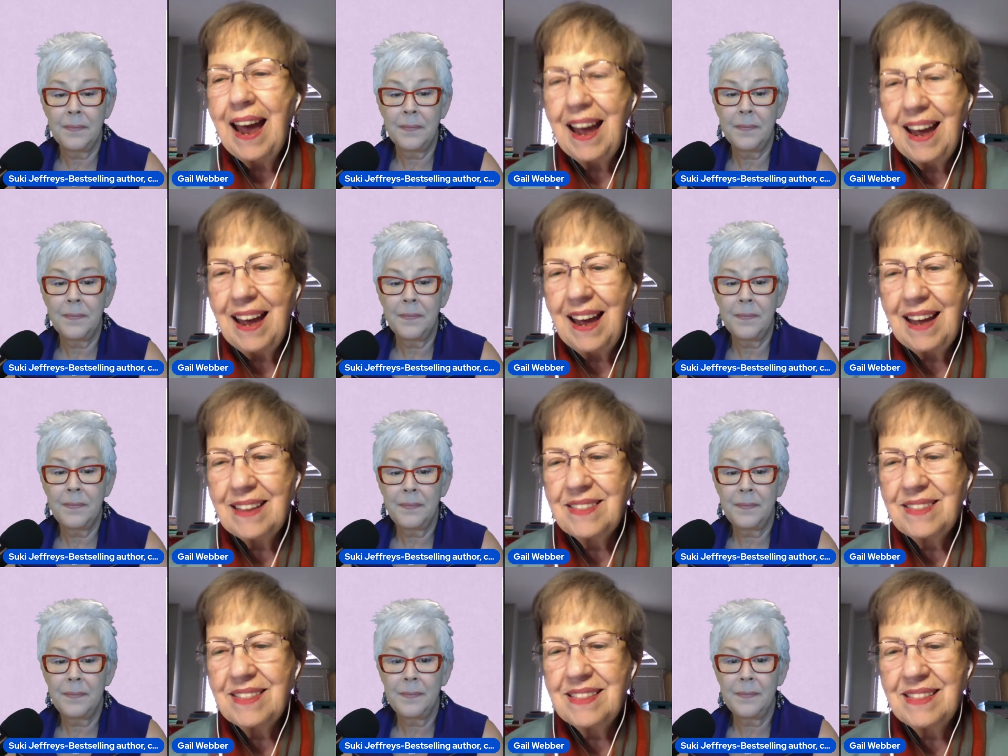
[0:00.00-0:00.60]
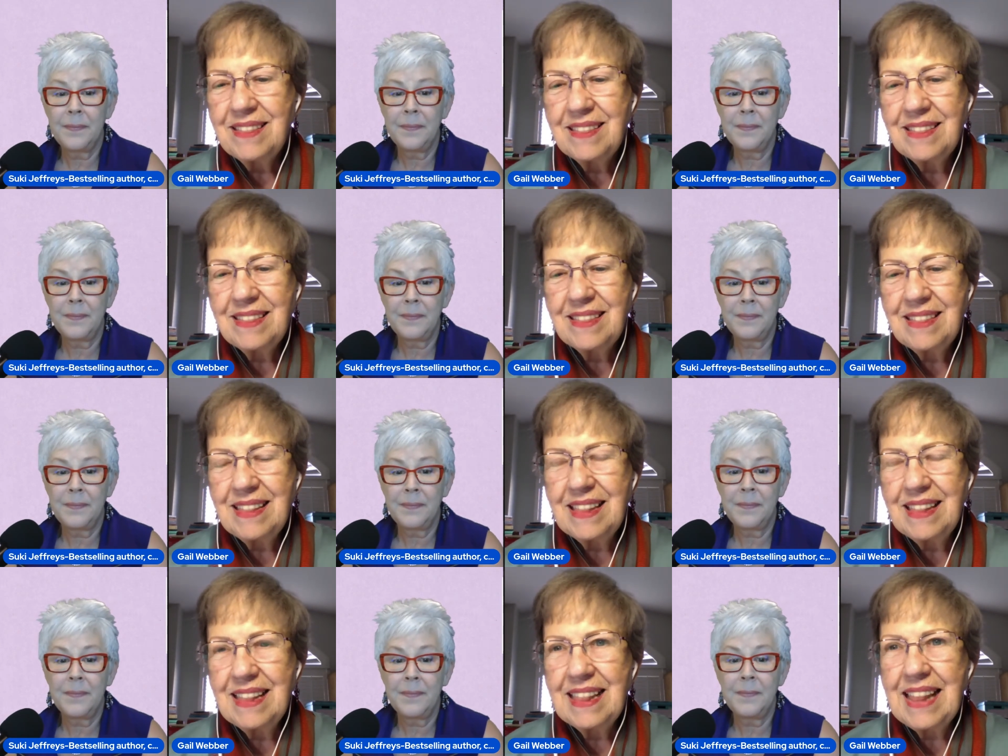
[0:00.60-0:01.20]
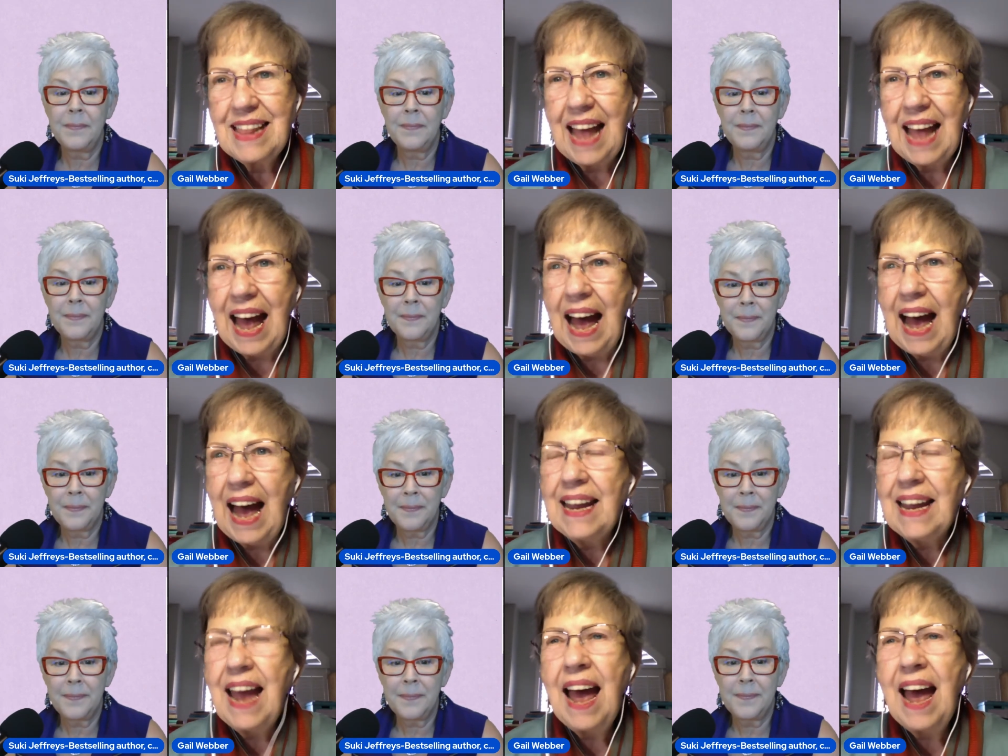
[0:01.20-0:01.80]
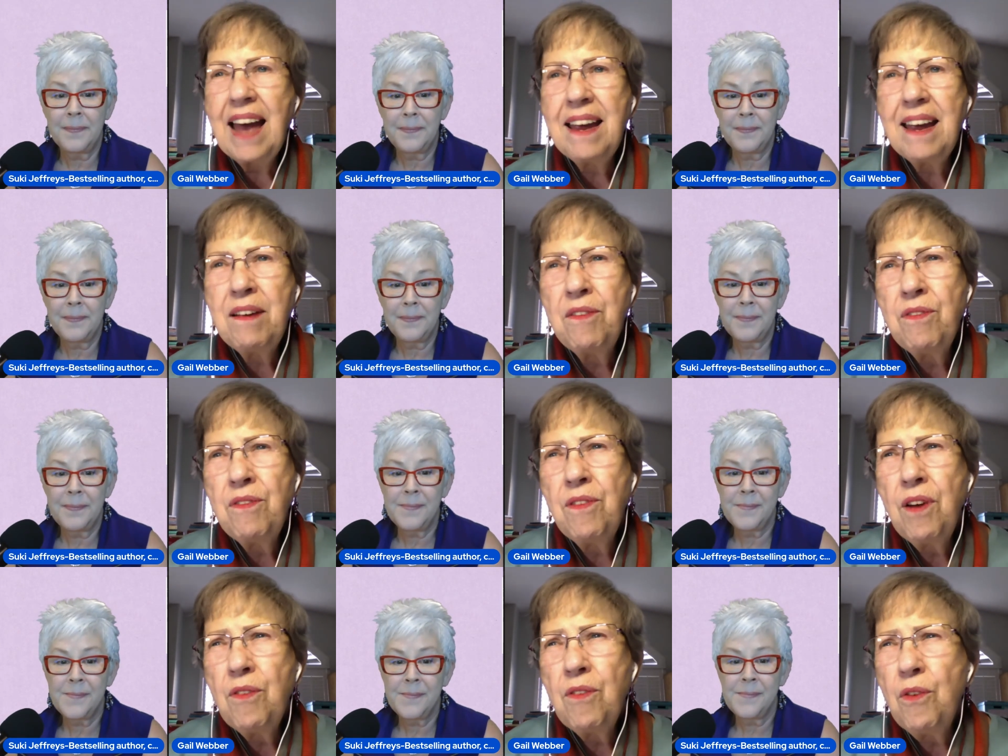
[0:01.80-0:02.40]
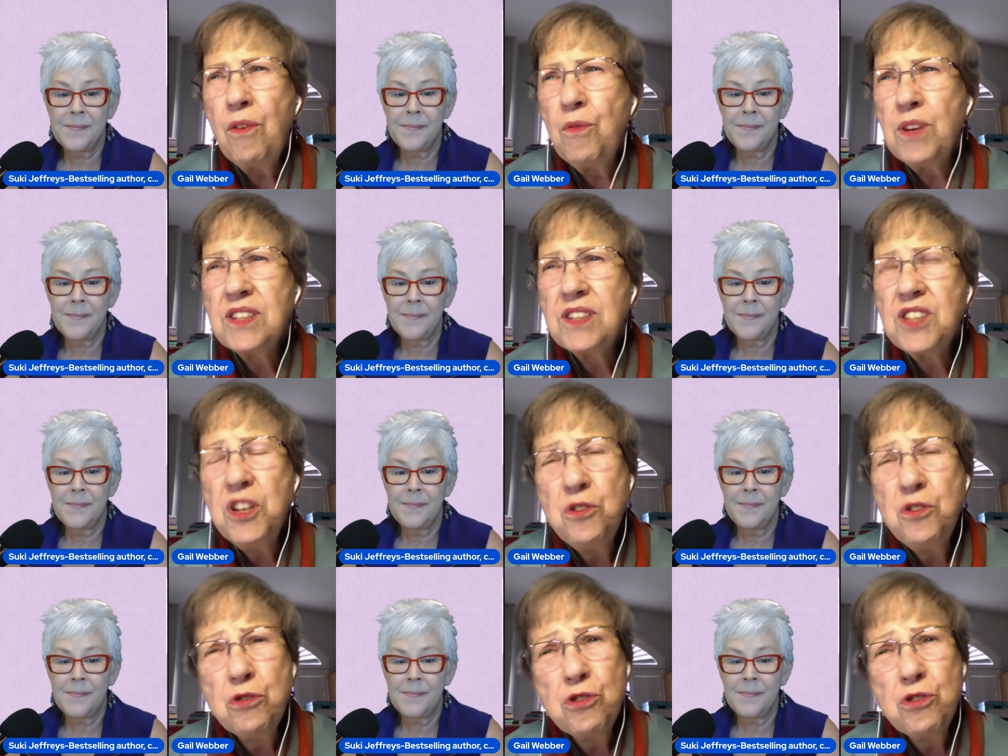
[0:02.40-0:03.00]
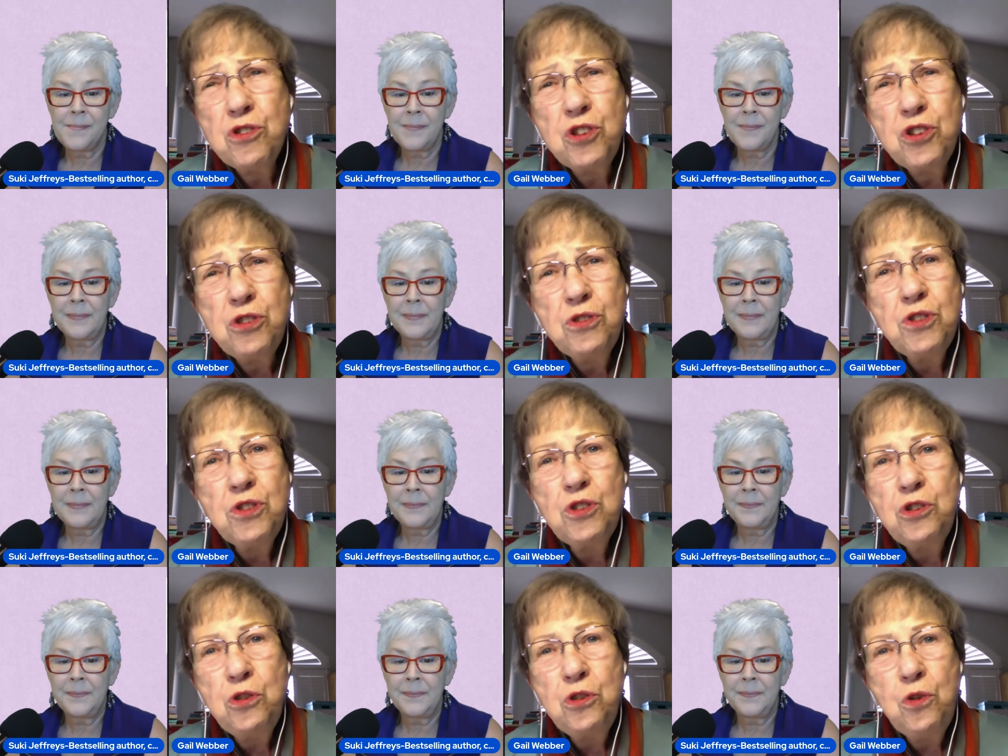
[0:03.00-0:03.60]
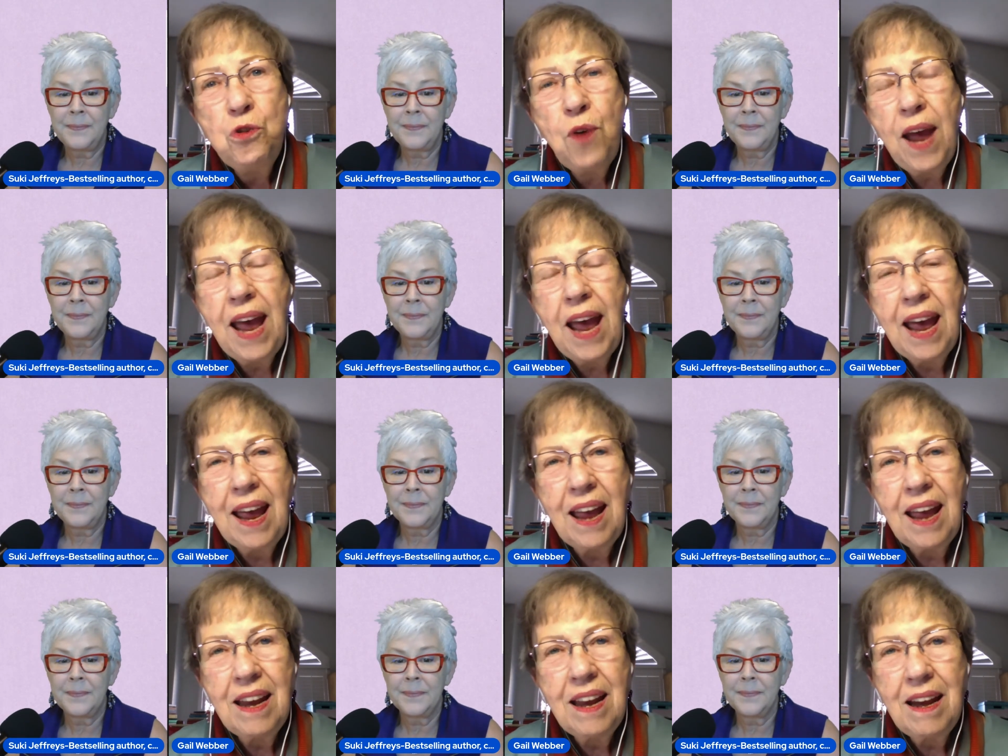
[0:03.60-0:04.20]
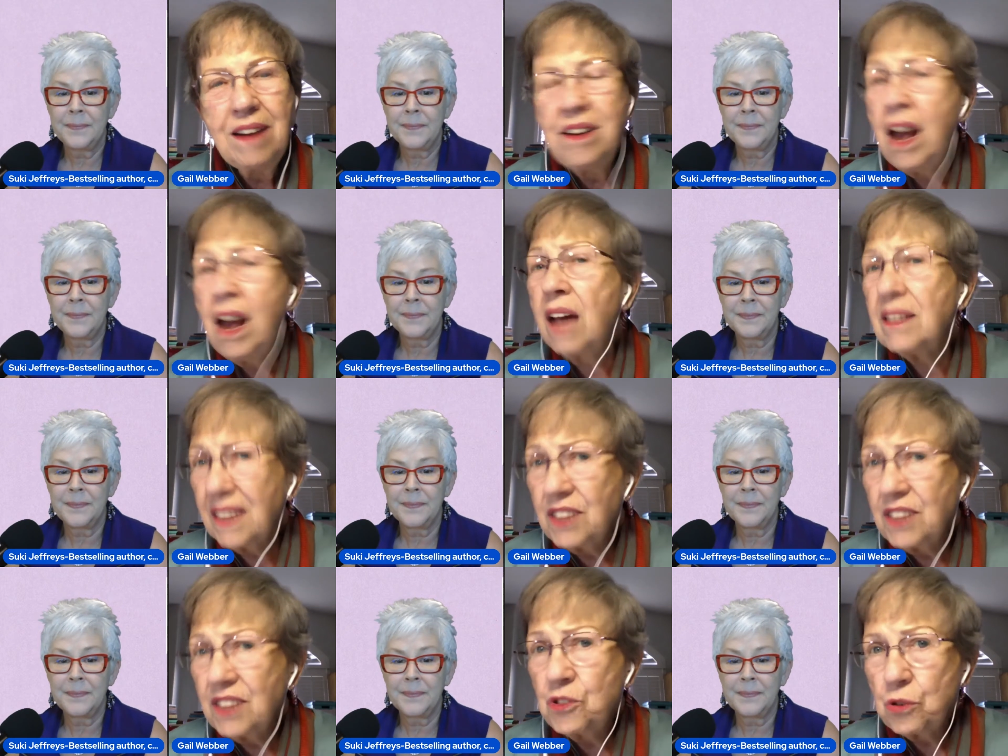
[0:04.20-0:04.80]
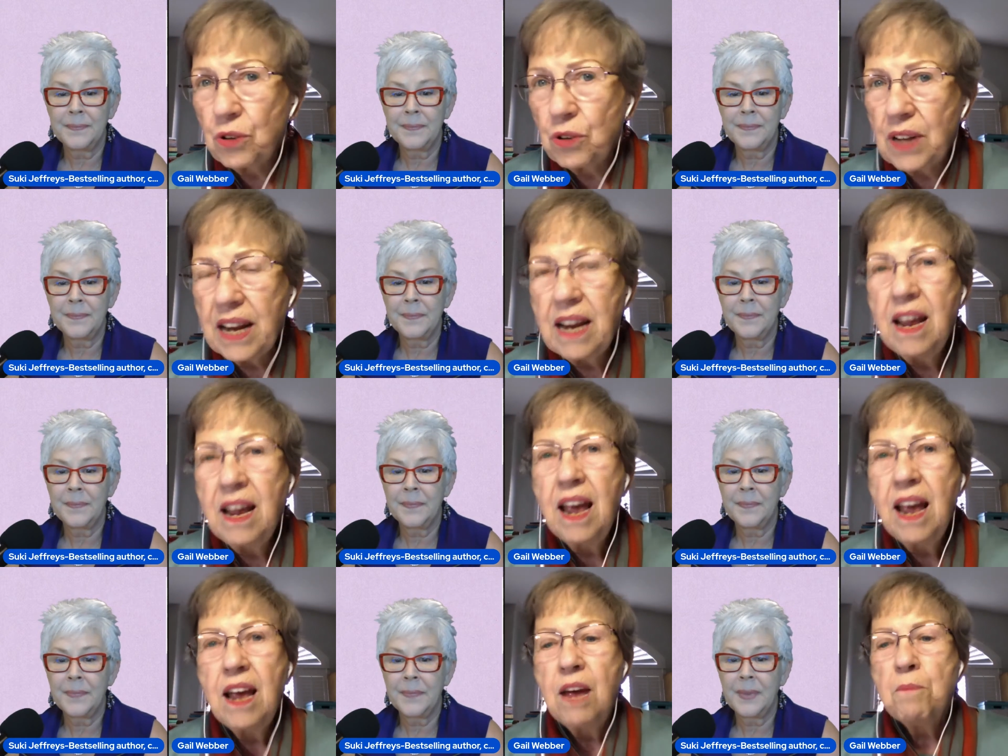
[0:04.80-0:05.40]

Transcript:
Speaker 1: Uh, I, I was introduced to a, not literally,